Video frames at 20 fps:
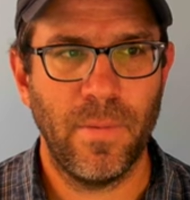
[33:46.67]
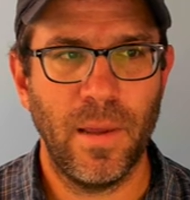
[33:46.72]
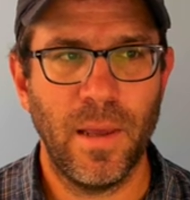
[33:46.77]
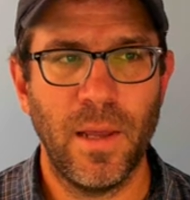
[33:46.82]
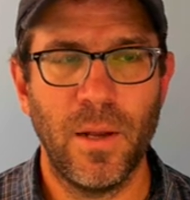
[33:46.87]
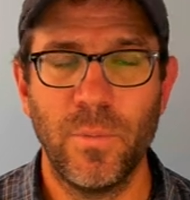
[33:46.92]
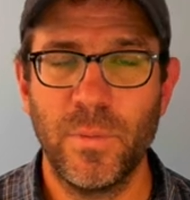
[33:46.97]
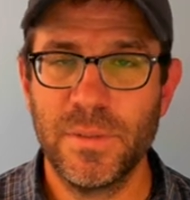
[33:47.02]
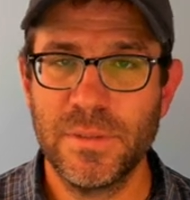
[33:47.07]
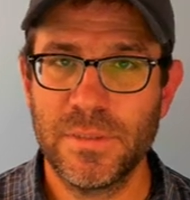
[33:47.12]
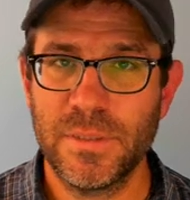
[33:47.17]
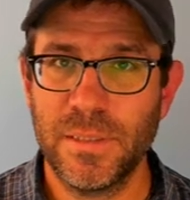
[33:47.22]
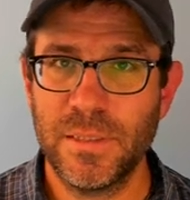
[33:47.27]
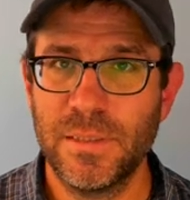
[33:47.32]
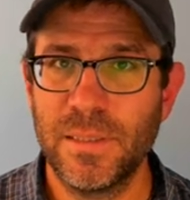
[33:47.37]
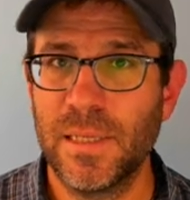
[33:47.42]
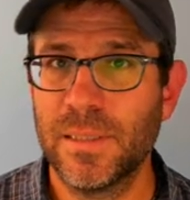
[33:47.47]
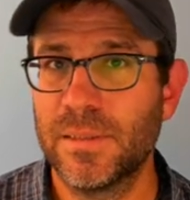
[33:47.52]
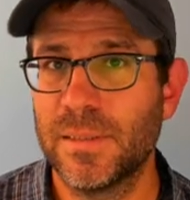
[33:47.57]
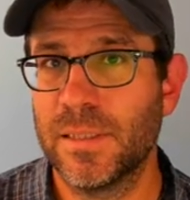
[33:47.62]
and we see
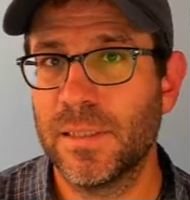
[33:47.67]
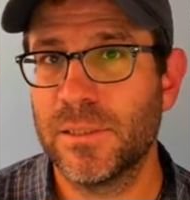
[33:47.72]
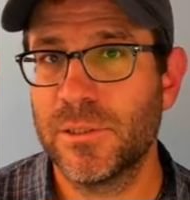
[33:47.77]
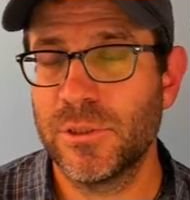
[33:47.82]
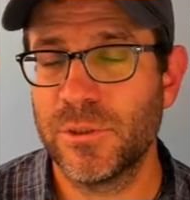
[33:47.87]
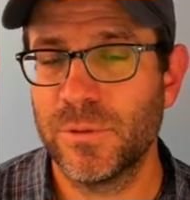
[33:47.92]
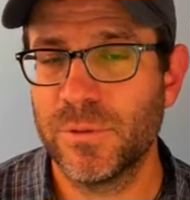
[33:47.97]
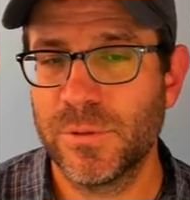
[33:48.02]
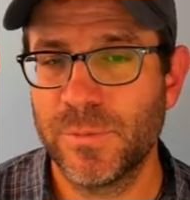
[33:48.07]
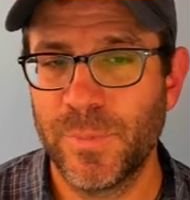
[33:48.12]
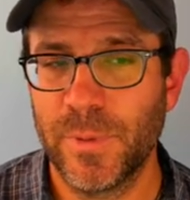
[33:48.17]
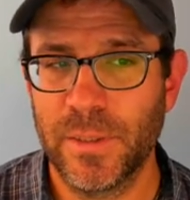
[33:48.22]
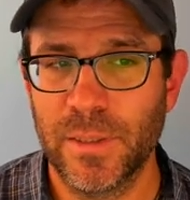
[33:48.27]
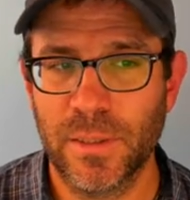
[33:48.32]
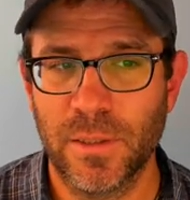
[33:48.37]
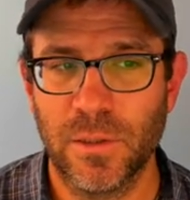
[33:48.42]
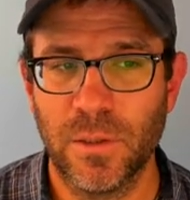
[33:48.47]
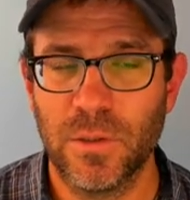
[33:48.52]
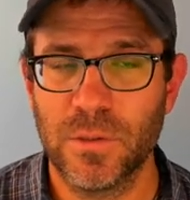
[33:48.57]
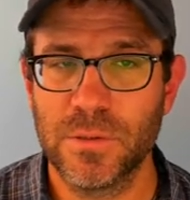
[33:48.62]
that the issue has
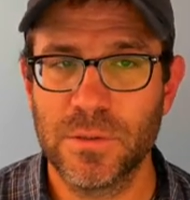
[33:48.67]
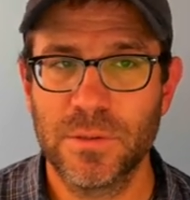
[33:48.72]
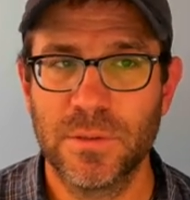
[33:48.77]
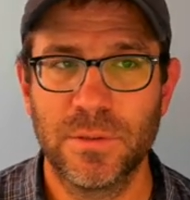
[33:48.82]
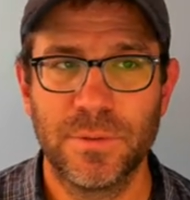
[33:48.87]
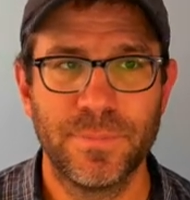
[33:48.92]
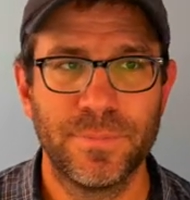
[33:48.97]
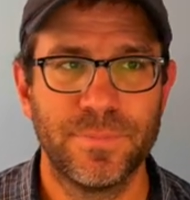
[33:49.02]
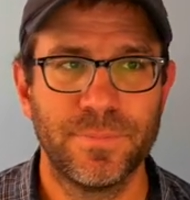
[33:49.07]
been closed.